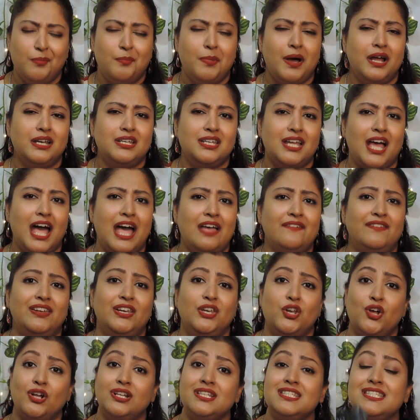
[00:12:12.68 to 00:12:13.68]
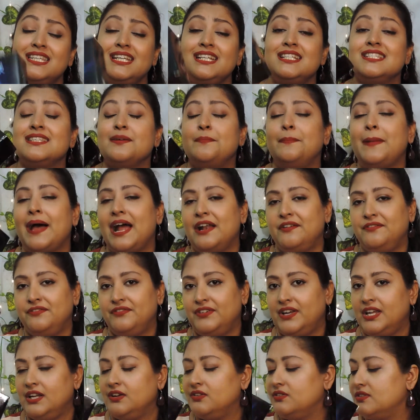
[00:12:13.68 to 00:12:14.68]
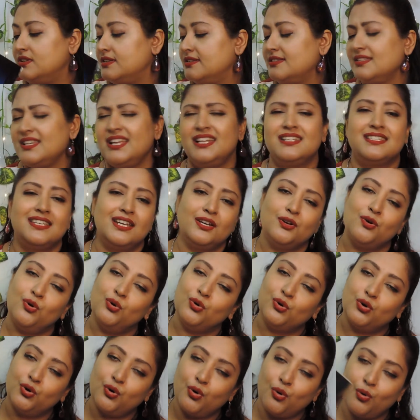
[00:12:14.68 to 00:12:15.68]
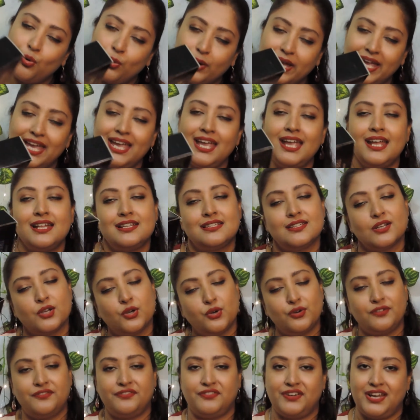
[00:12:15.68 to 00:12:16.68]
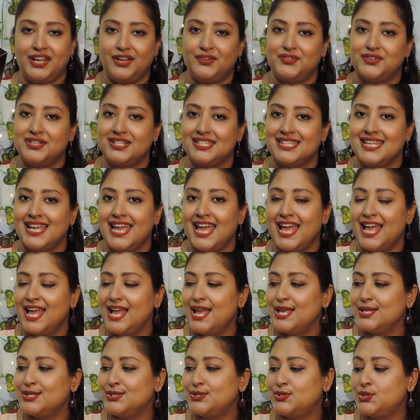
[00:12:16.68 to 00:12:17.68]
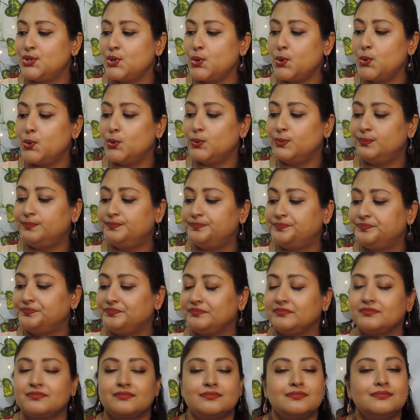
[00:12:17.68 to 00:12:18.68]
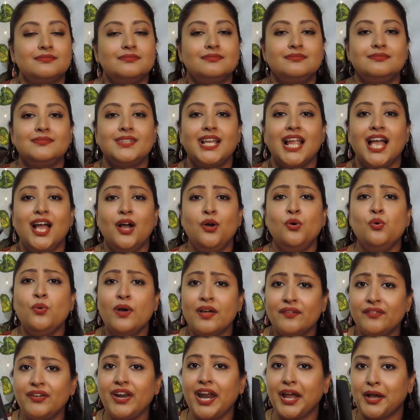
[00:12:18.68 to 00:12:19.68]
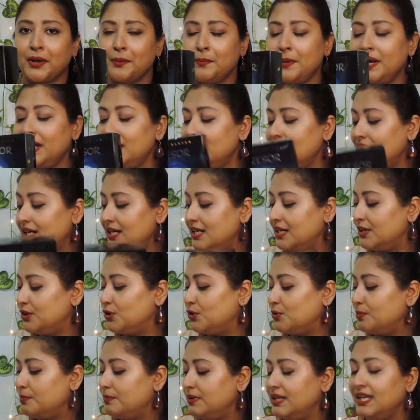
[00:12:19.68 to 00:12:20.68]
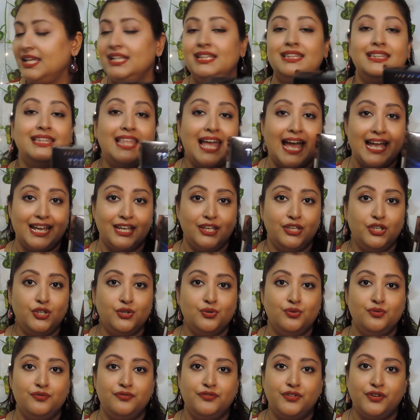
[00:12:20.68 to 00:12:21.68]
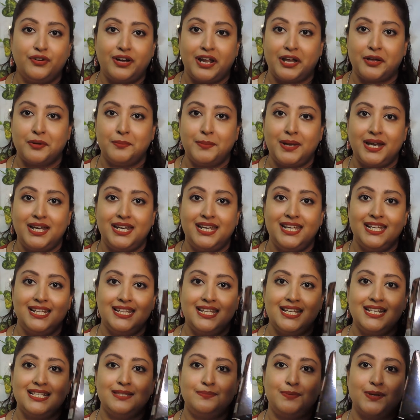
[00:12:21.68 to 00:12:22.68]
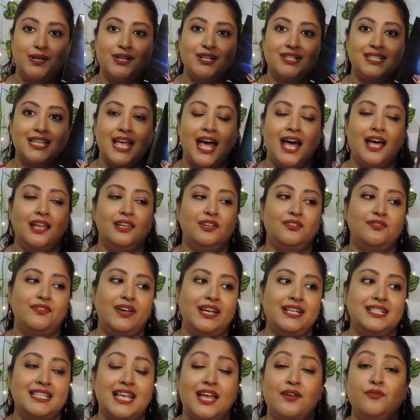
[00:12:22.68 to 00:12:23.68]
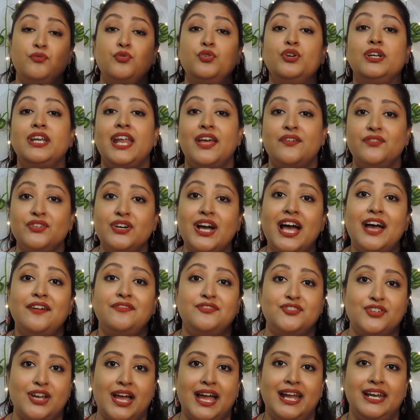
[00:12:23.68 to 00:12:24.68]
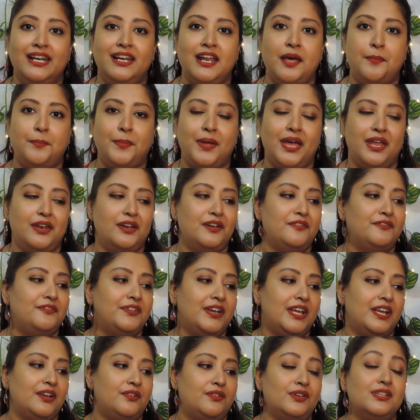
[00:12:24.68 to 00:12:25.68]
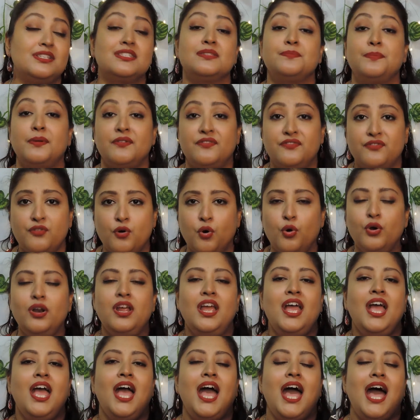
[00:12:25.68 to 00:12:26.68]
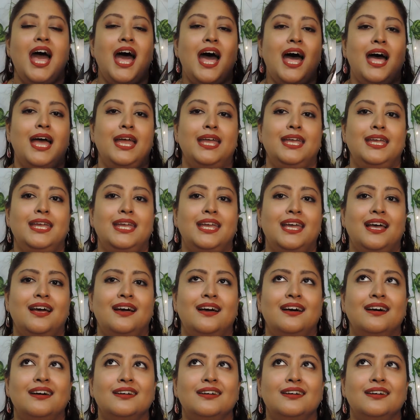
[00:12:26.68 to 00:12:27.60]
But I will not say it's a bad fragrance. It's it's a good fragrance. So whoever recommended it to me, thank you for recommending this, because otherwise I would never have tried an apparel fragrance before. I